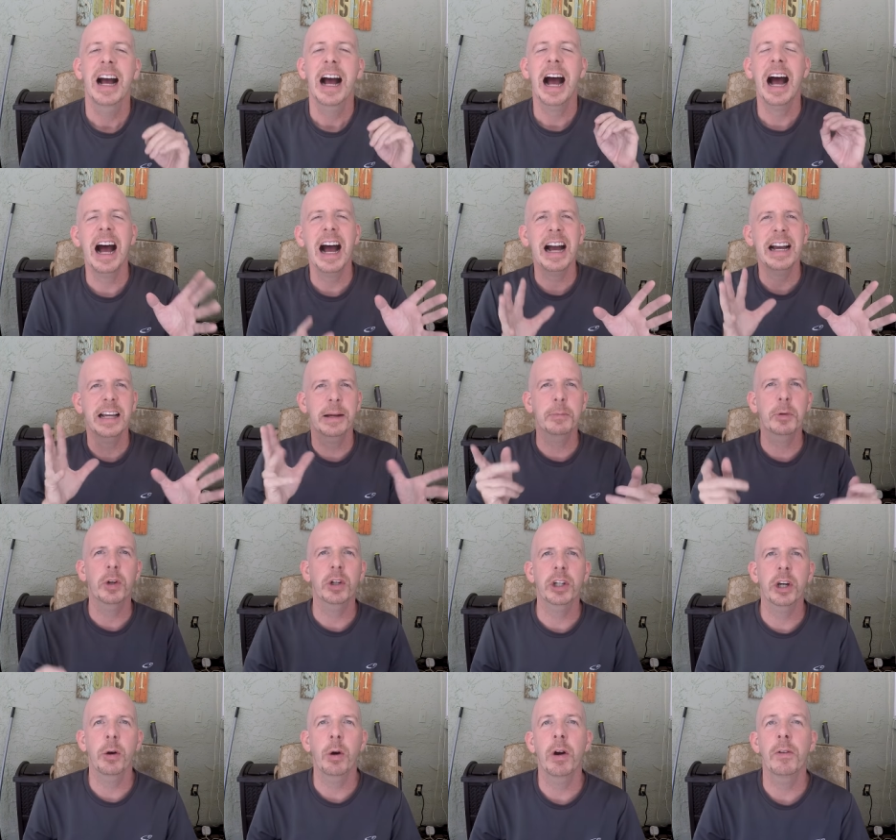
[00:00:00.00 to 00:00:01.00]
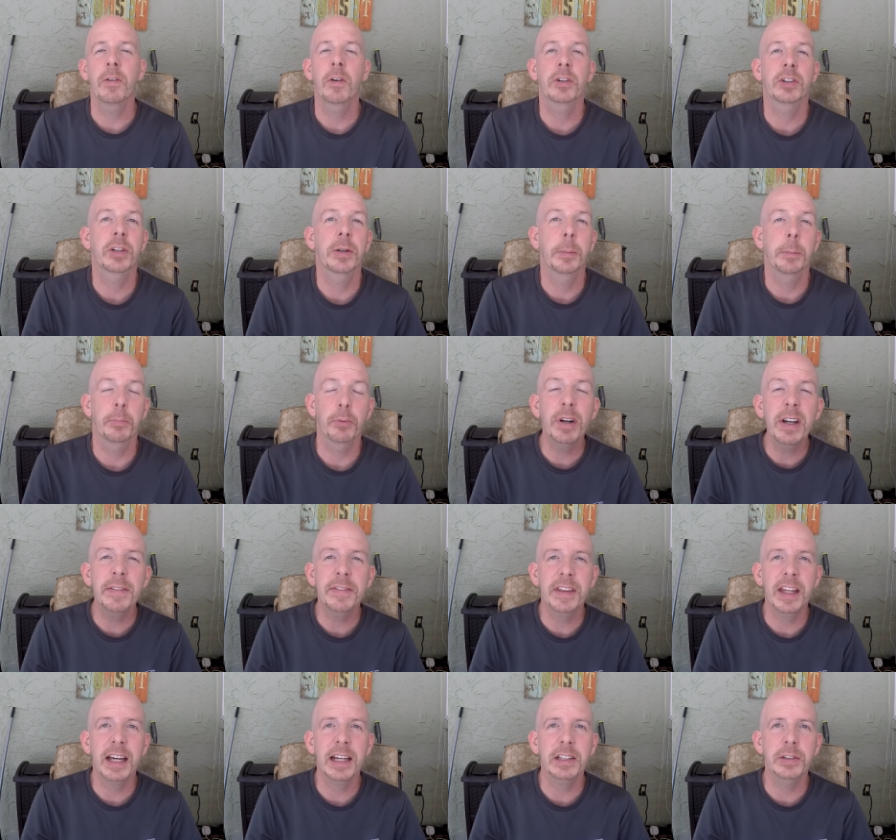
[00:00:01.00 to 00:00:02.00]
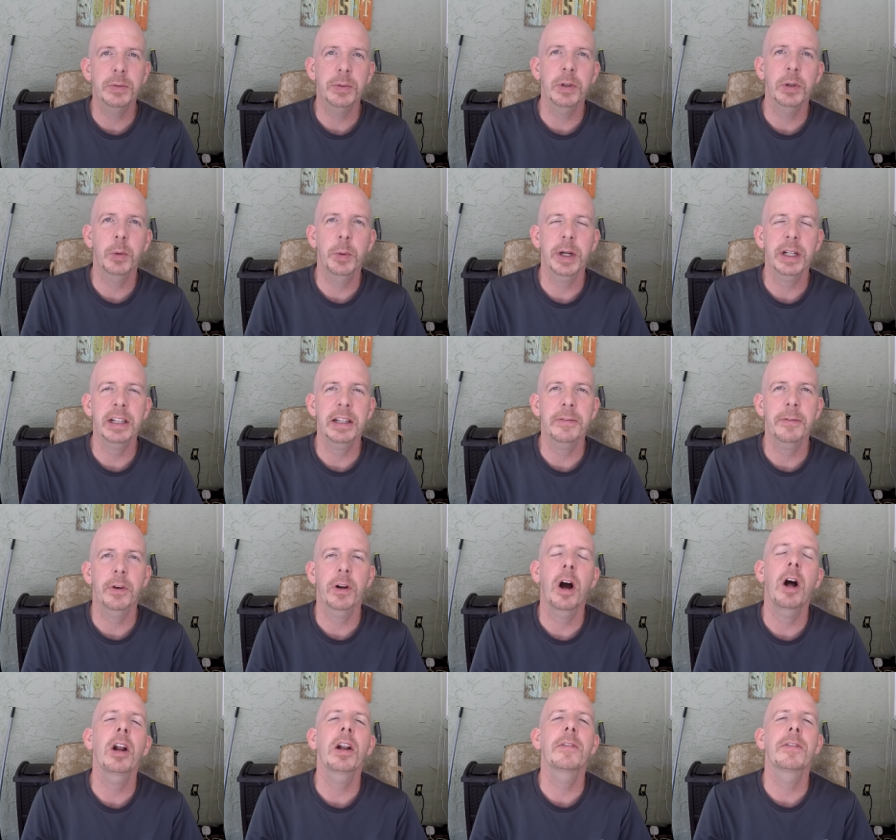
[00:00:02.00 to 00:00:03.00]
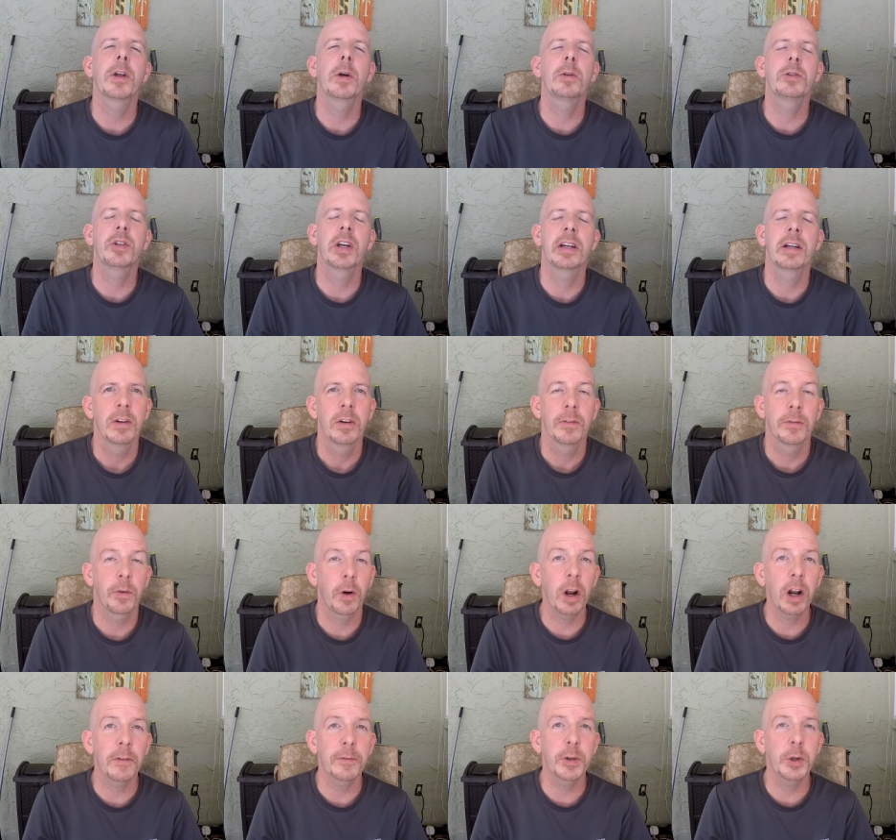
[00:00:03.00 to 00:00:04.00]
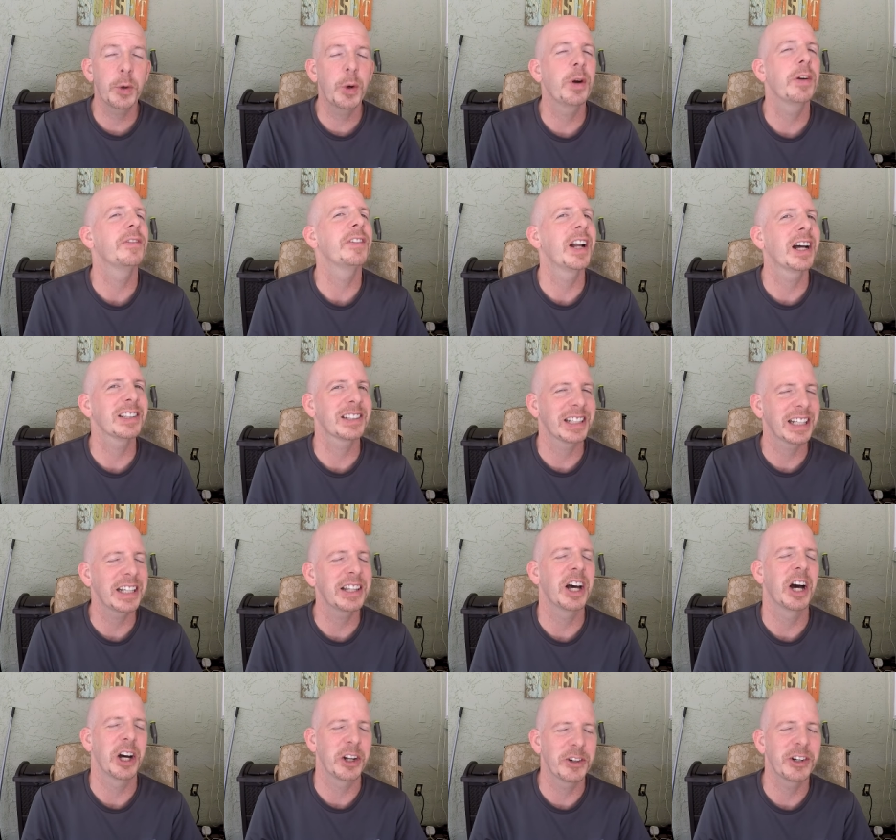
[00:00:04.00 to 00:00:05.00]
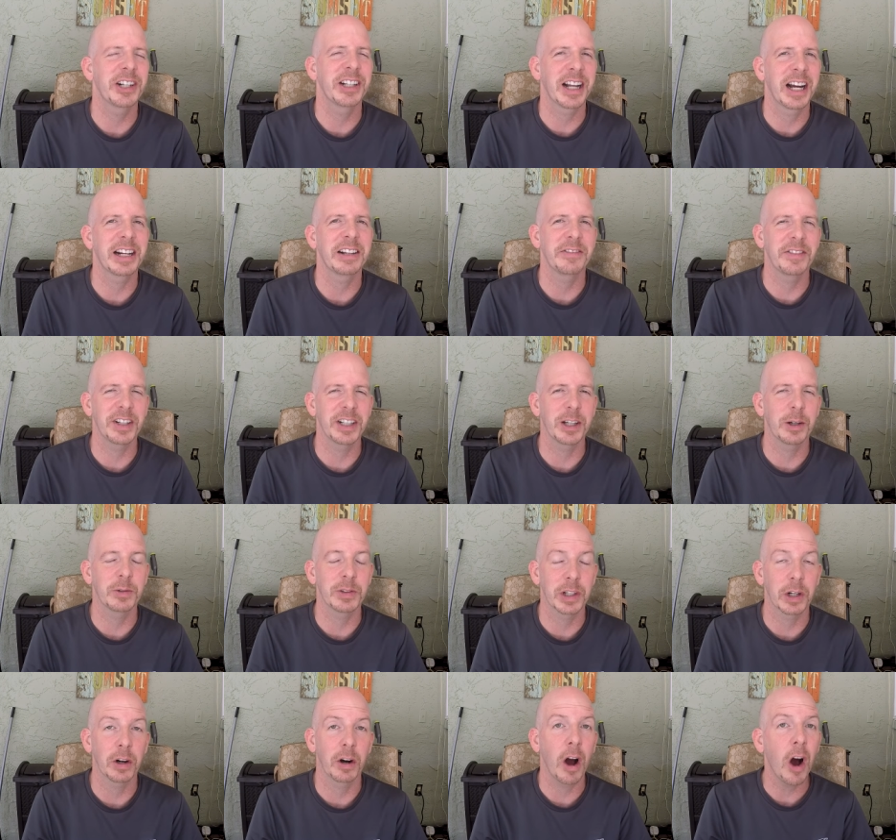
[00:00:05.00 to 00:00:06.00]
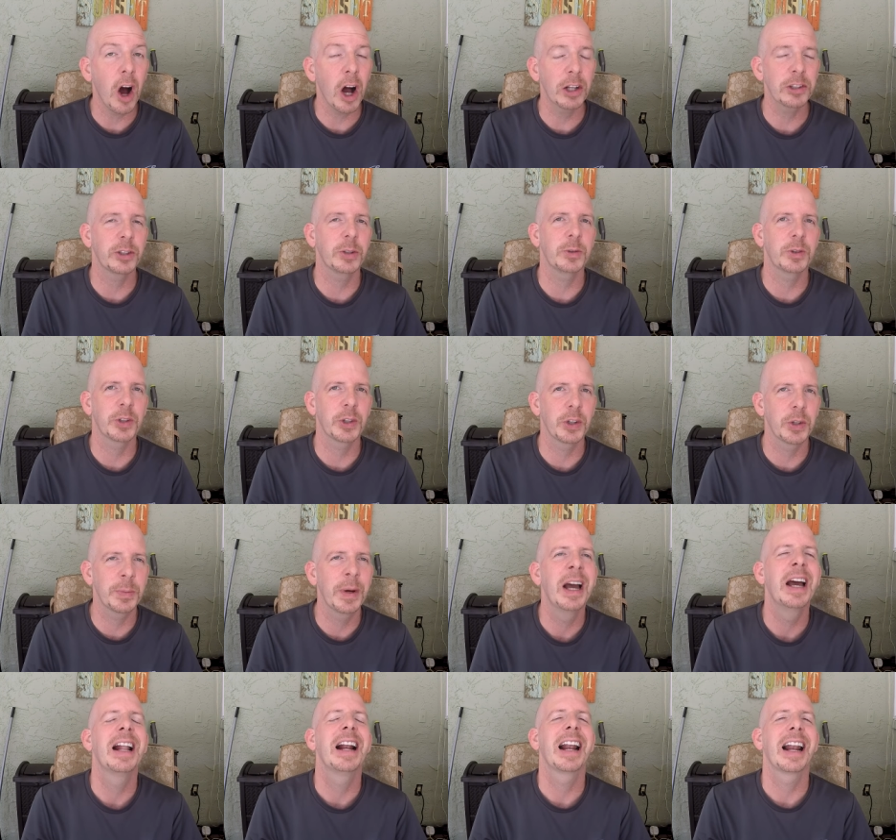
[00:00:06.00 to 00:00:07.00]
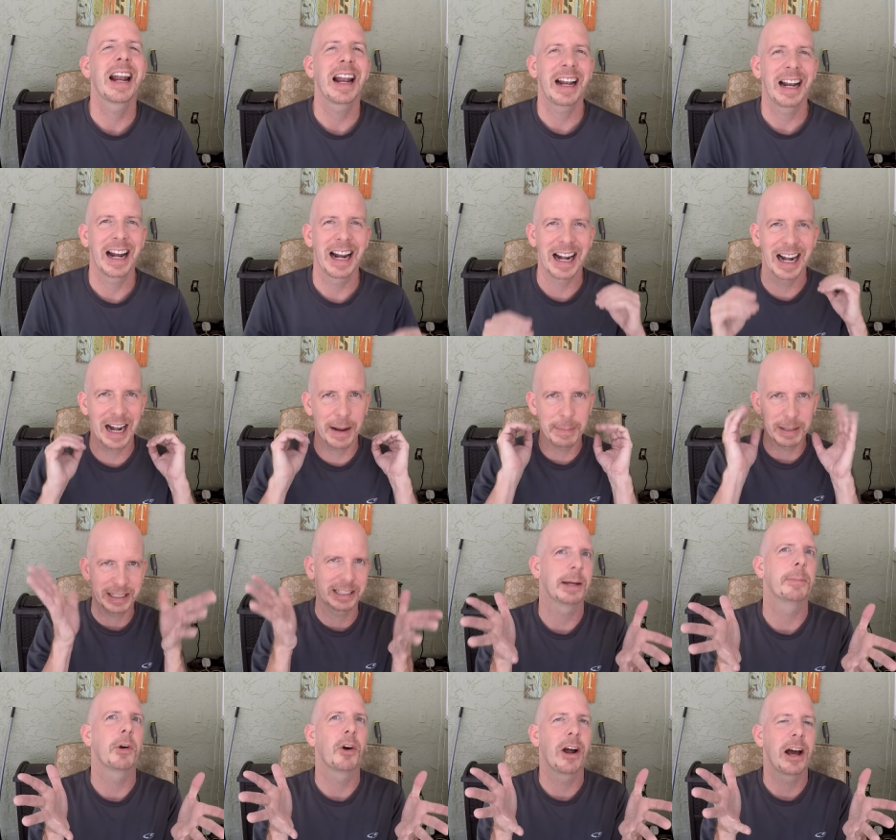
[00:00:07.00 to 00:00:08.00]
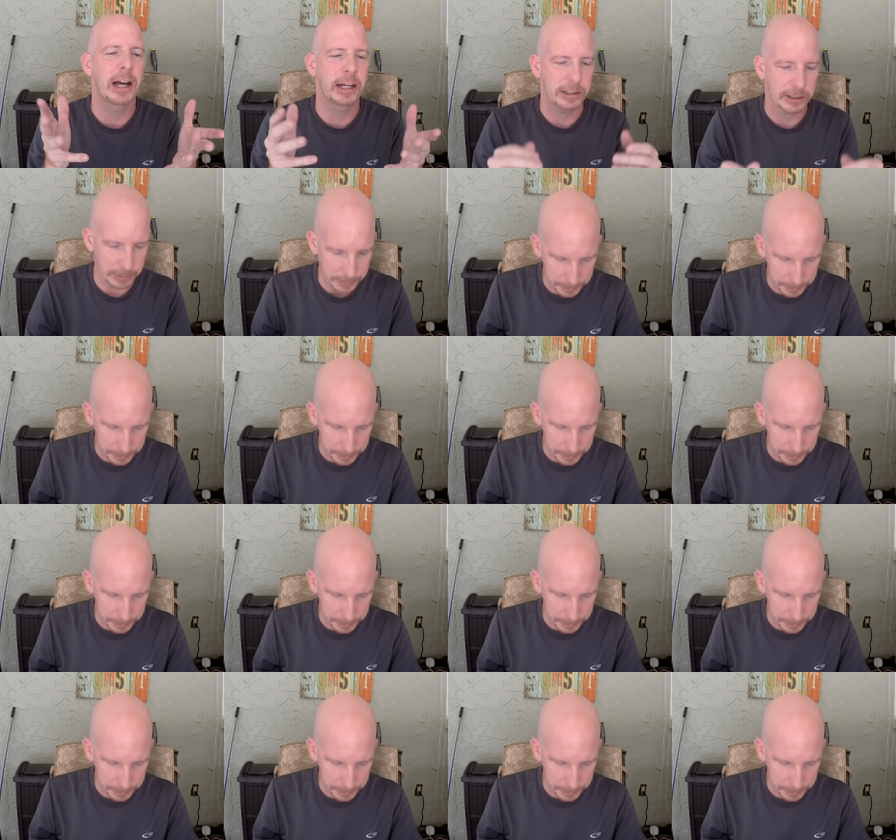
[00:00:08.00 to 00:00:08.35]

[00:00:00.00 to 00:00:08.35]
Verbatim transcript: I am going to go over some brief things real quickly for all of those, for all of you who have not seen the 190 videos that are on YouTube. Let me summarize.